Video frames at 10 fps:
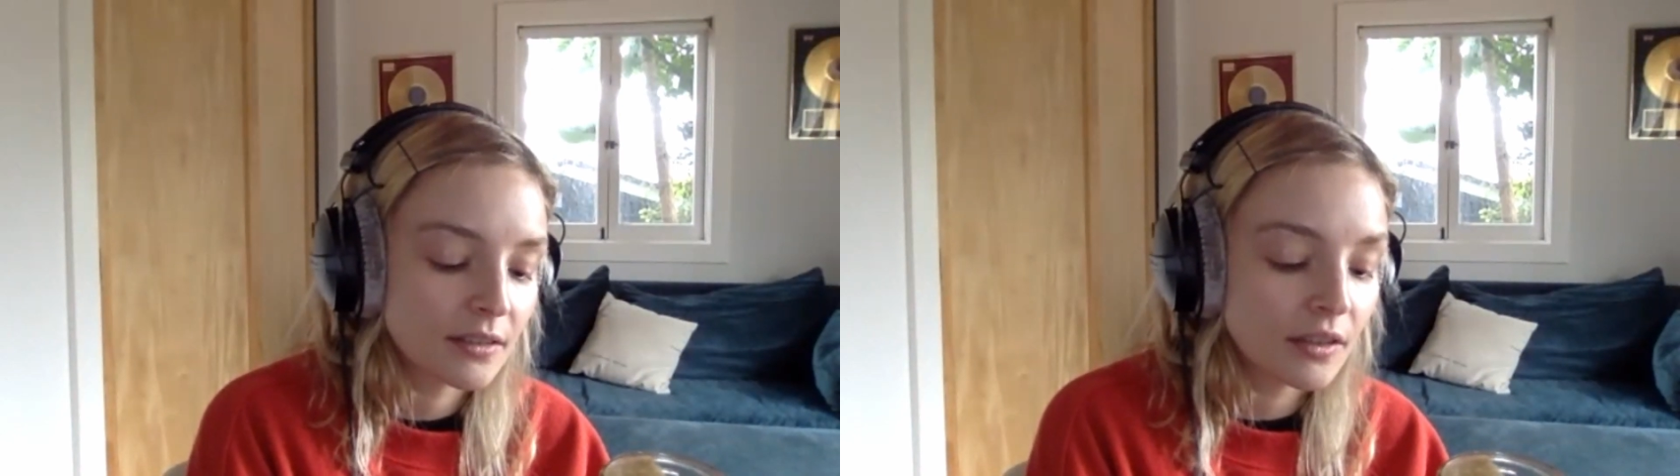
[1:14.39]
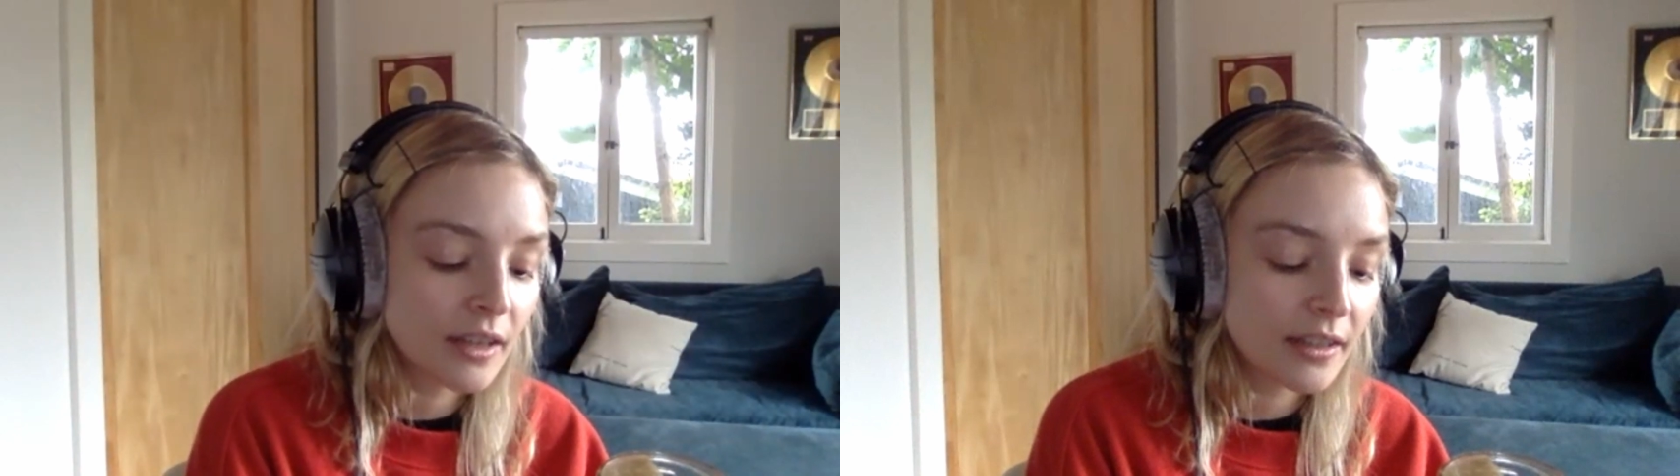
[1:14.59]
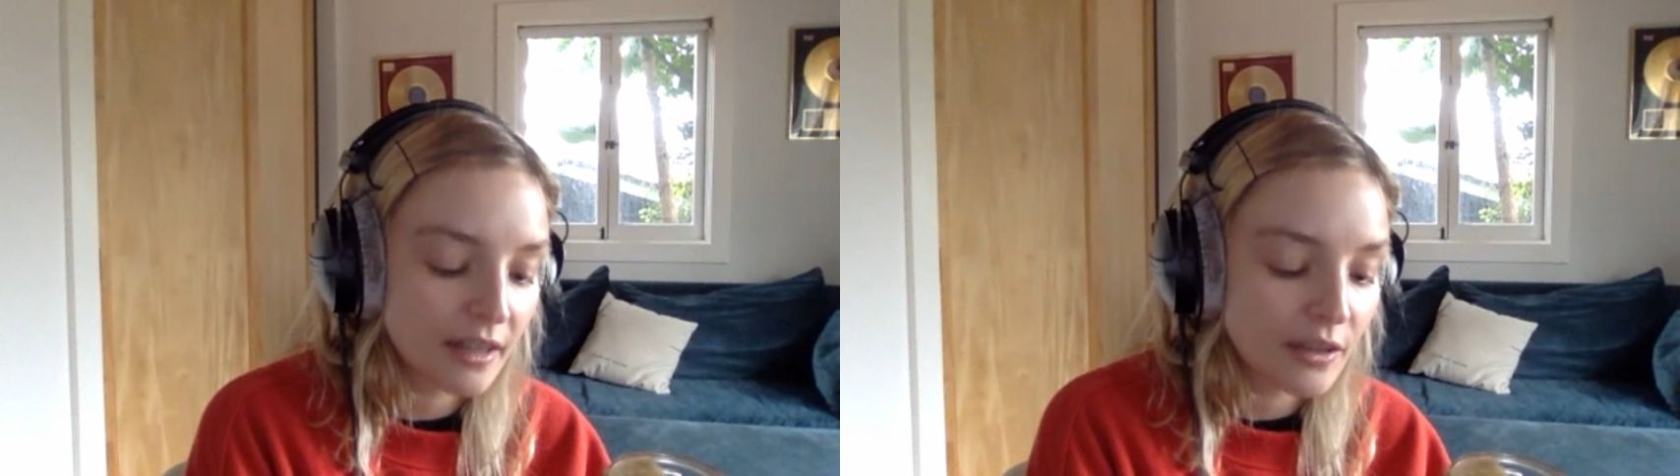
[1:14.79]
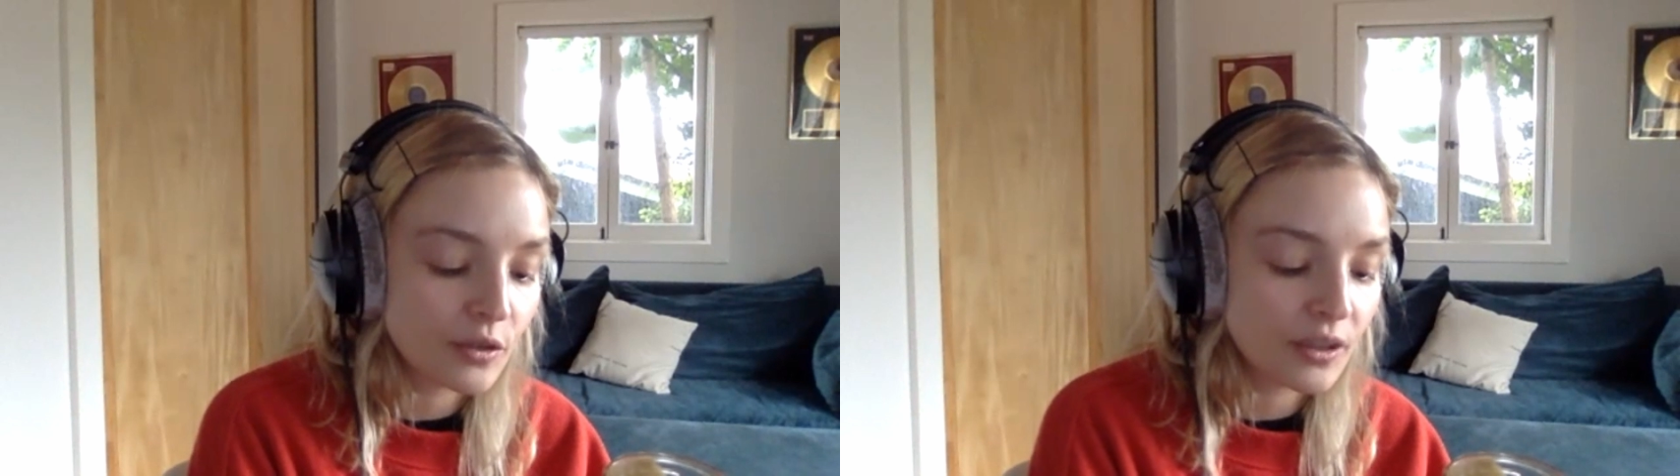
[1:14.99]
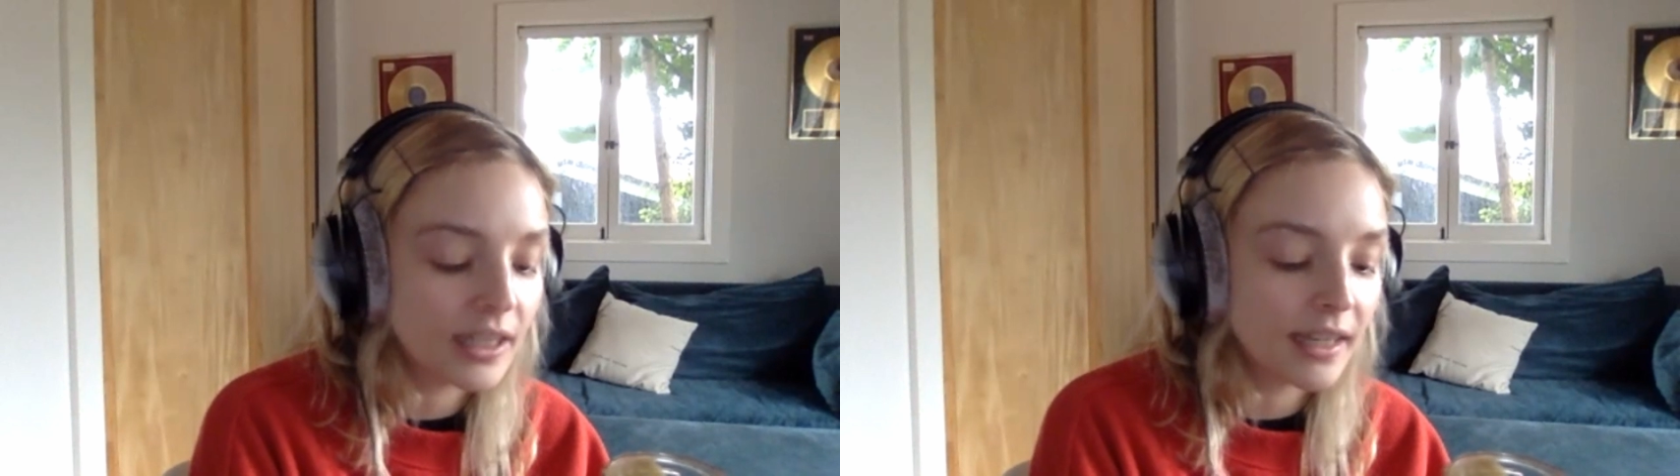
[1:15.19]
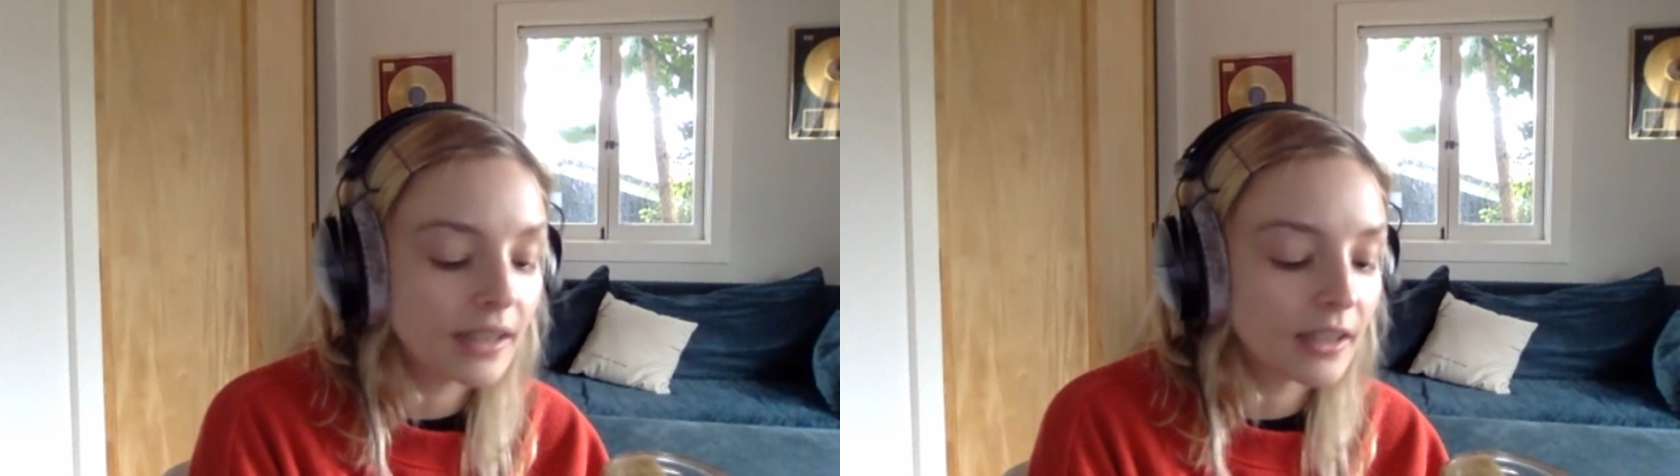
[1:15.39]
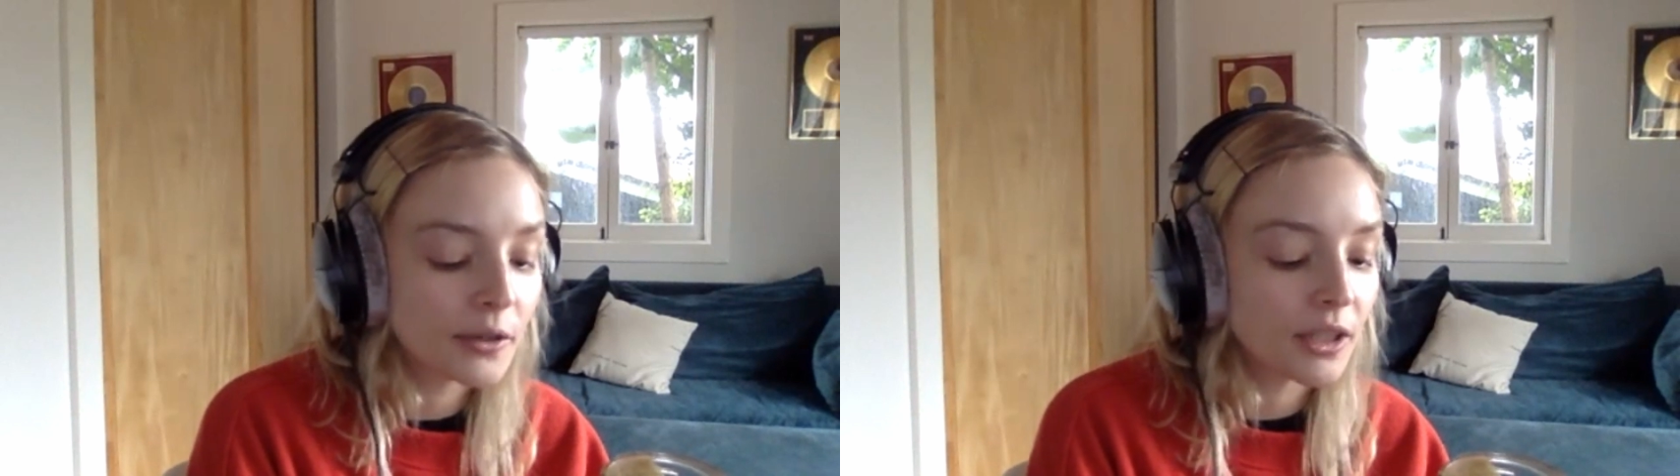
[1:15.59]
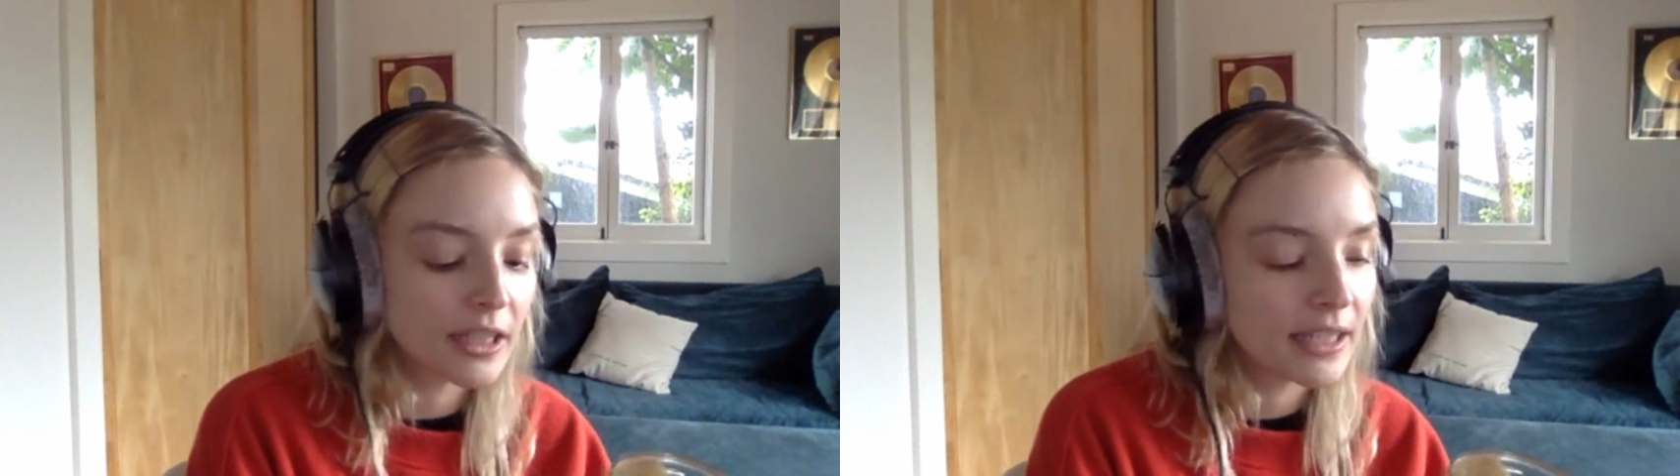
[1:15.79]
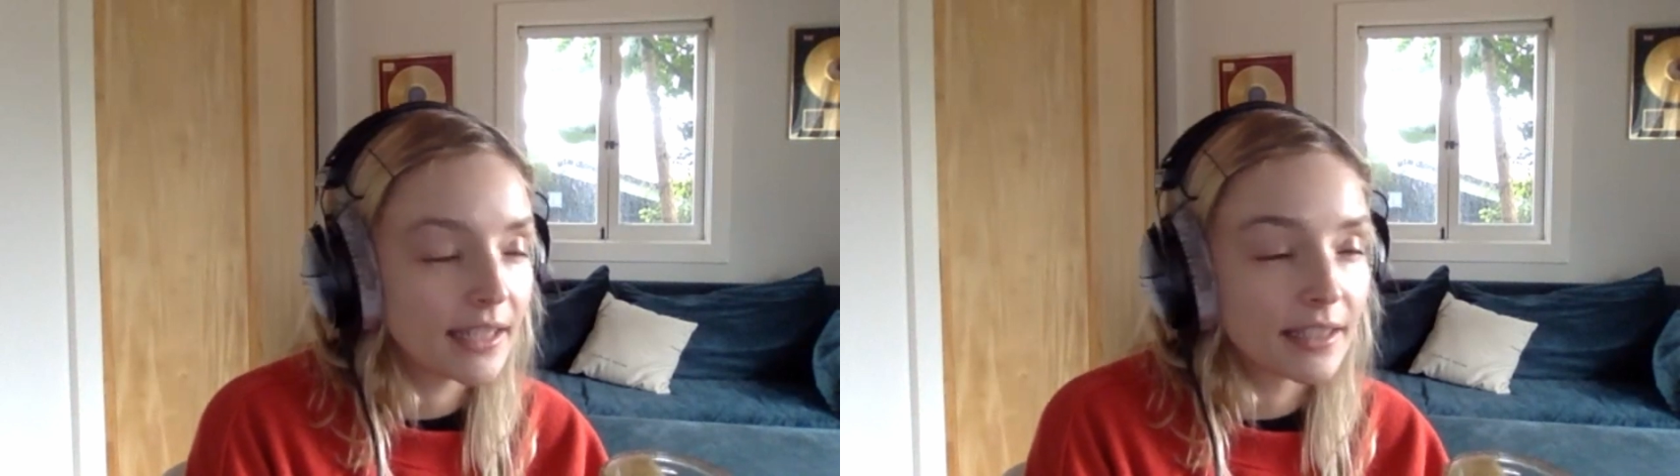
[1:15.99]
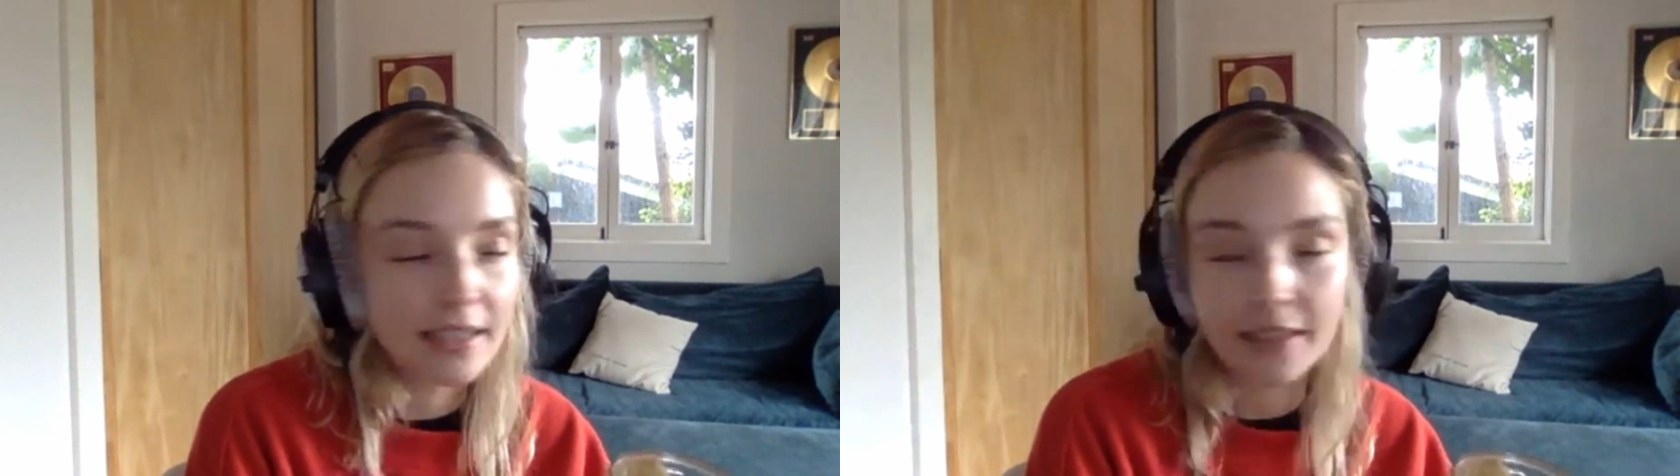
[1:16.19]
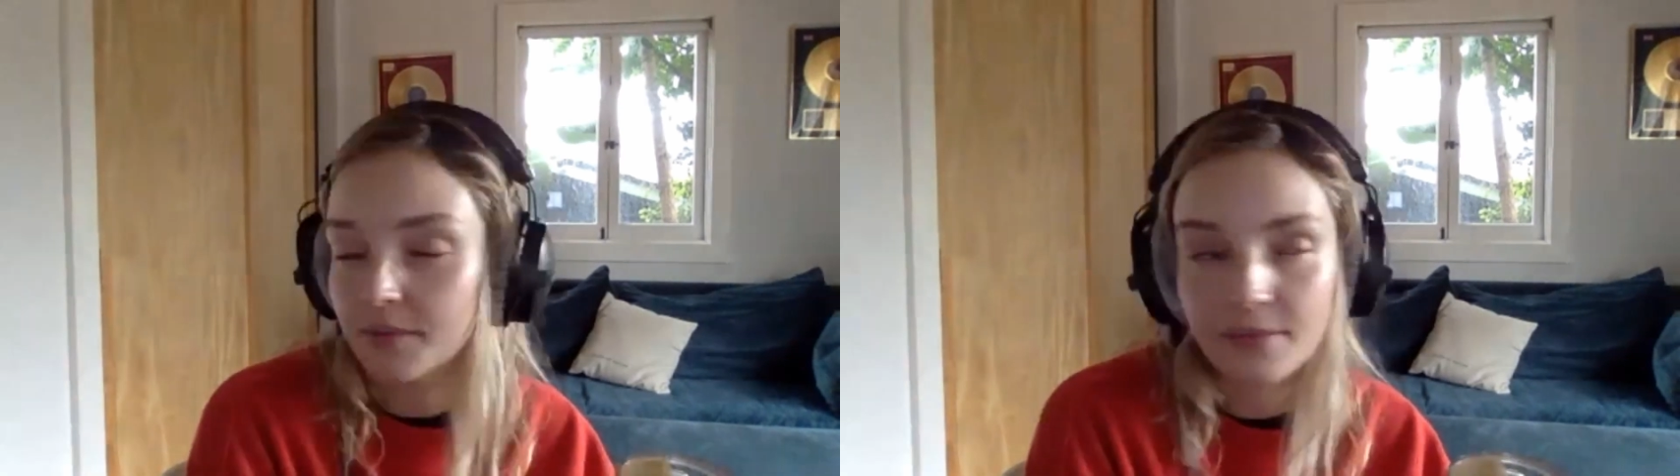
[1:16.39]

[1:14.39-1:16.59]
literally and lyrically, like,